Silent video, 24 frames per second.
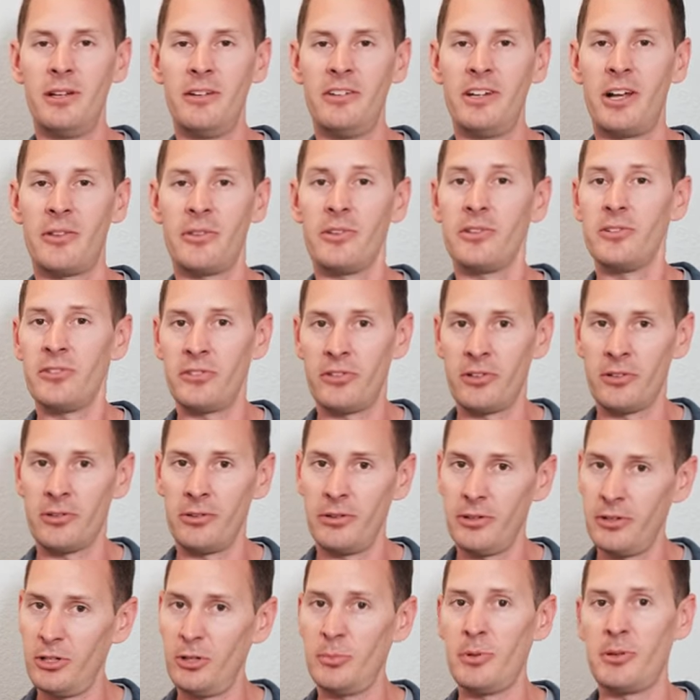Now this is a
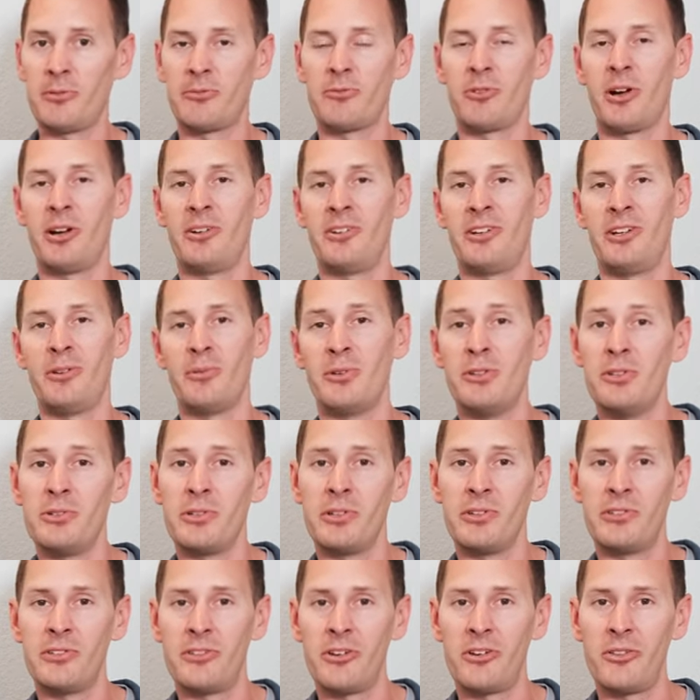little bit frightening when you
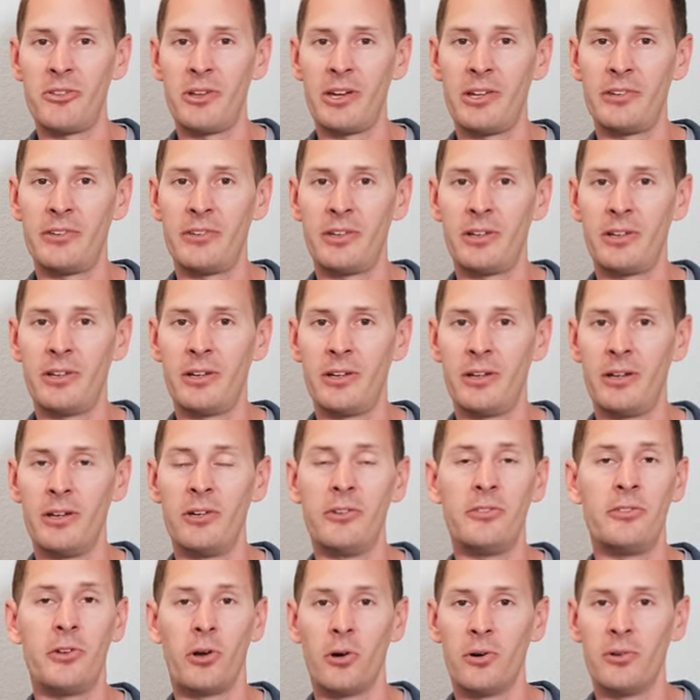consider that as a, an
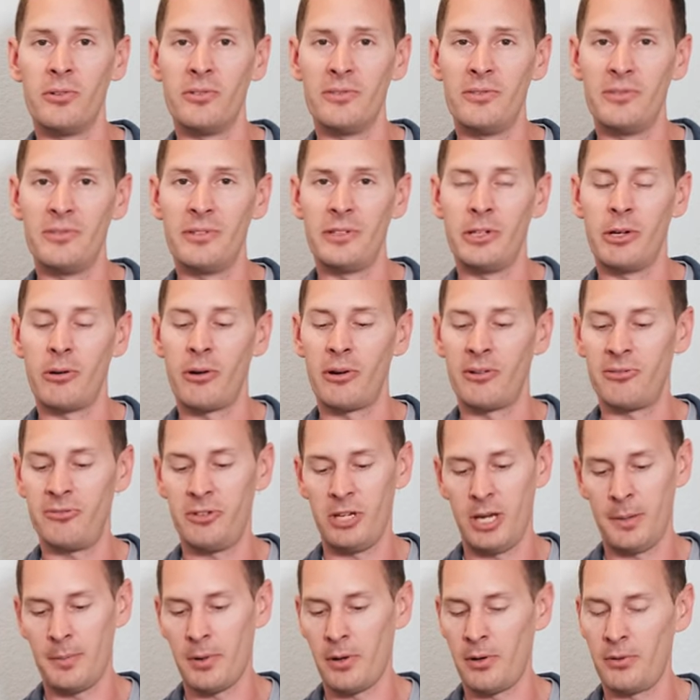adult, you know, our
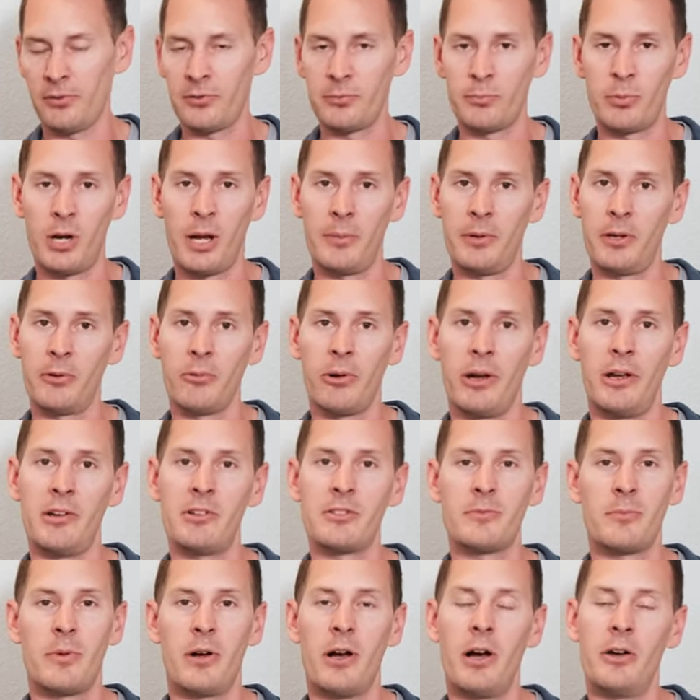females probably
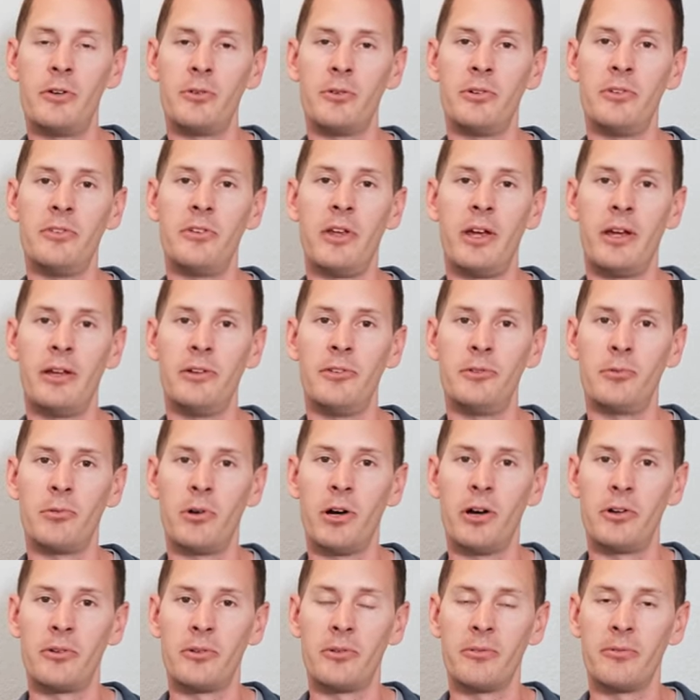range from 110 to
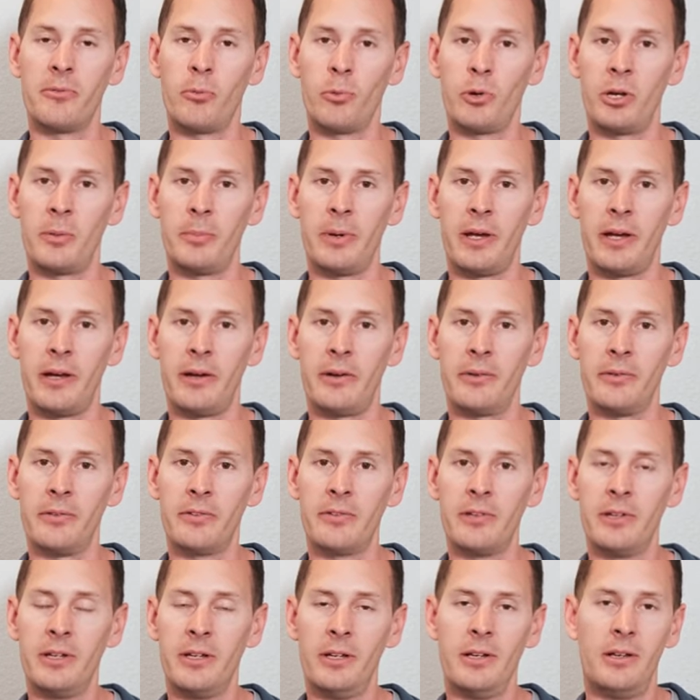140
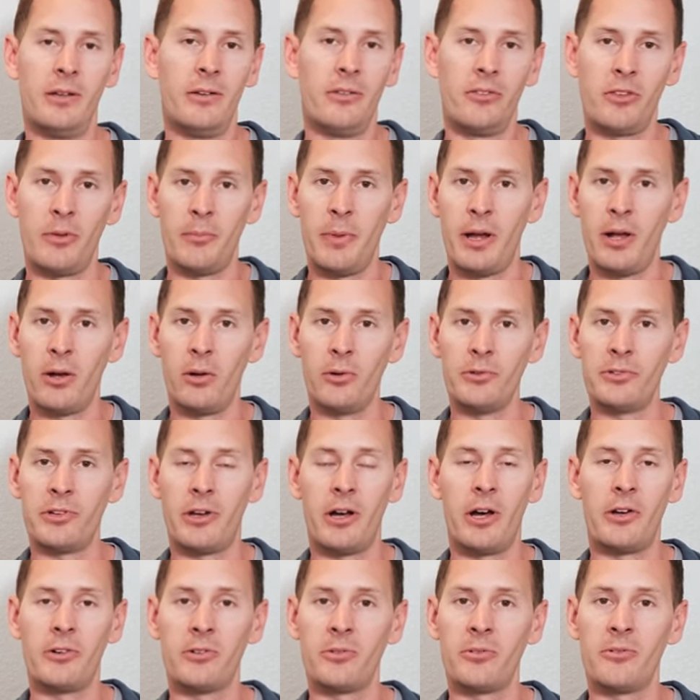pounds, the males
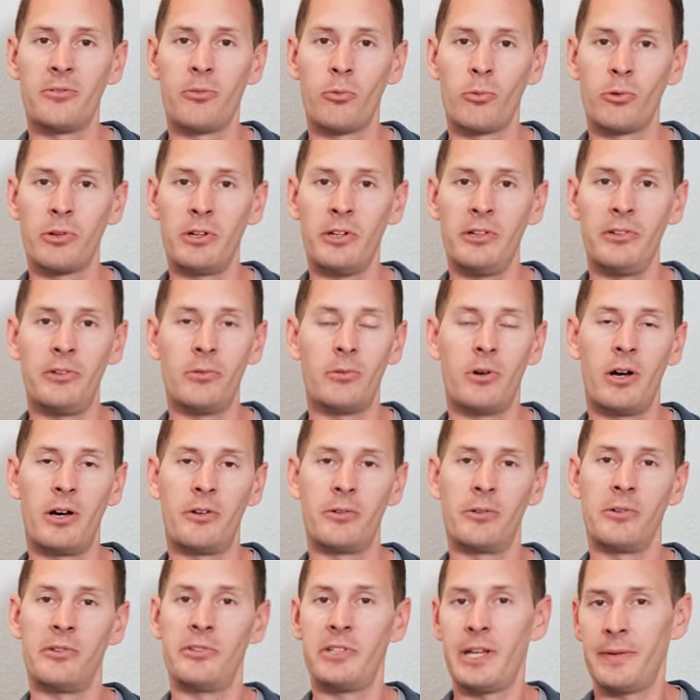140 to
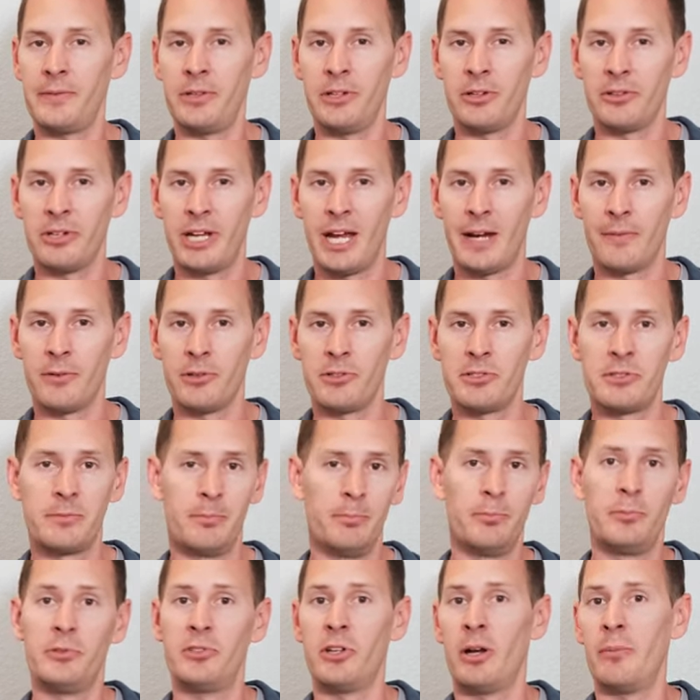170 on average,
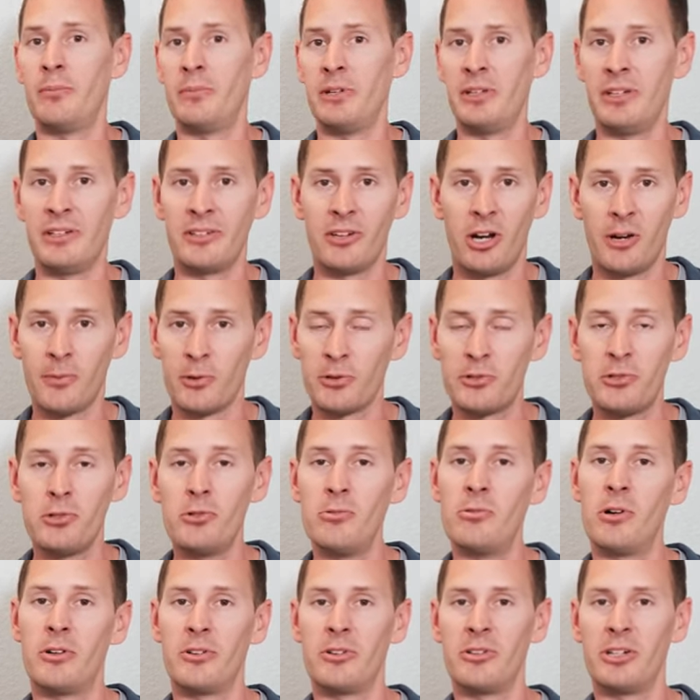some being over
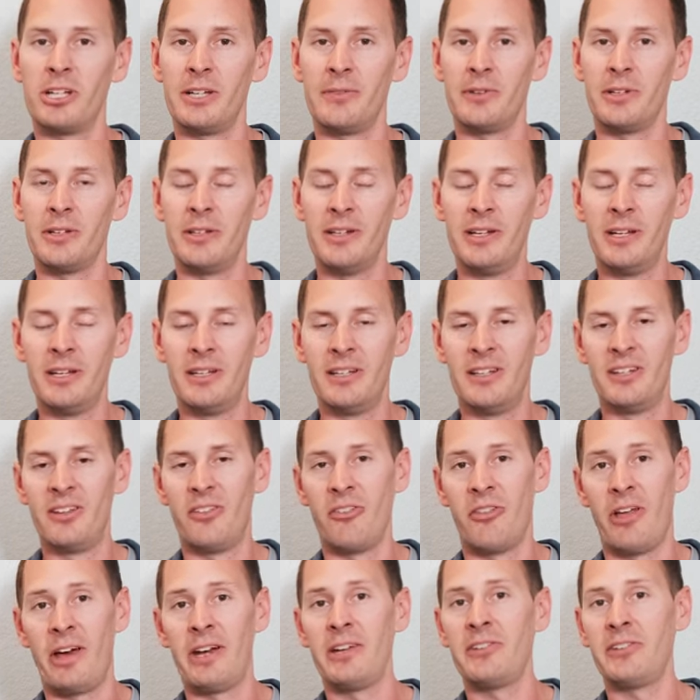200 even.
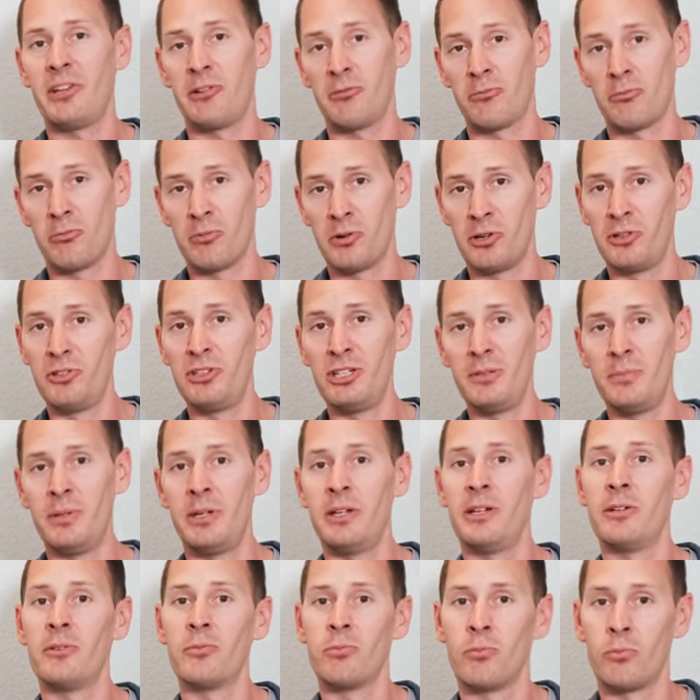That is a really
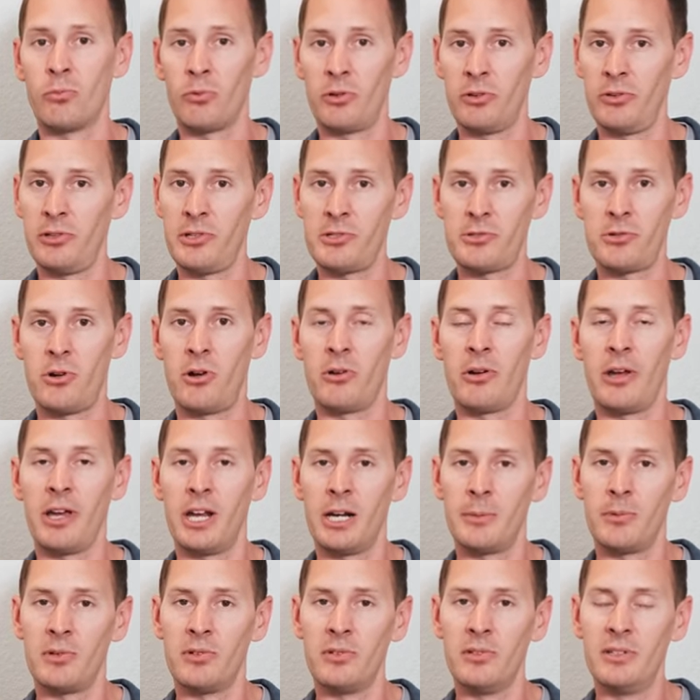big, really strong
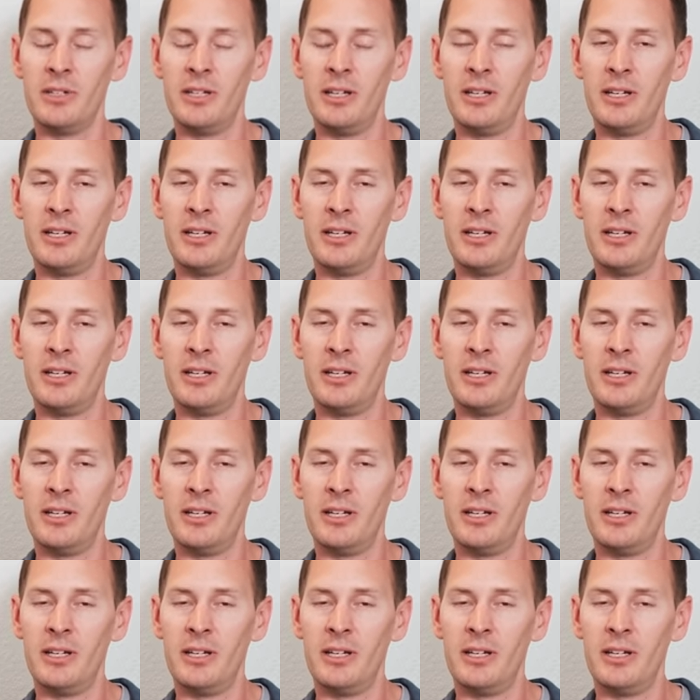animal.